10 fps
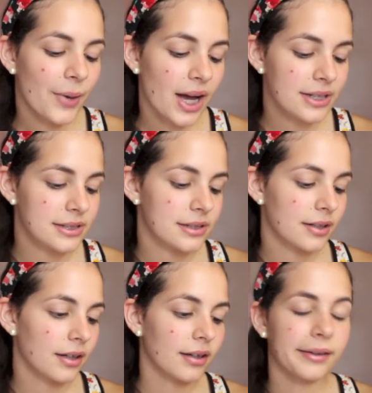But
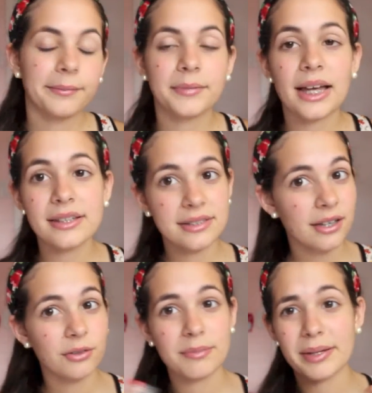um, at least
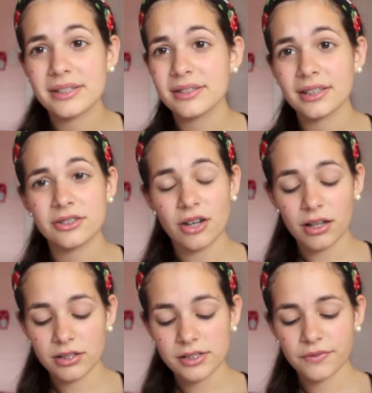I only paid
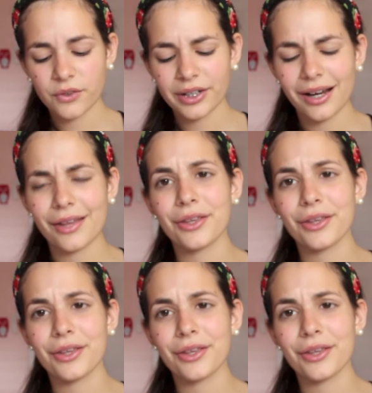$6 for it.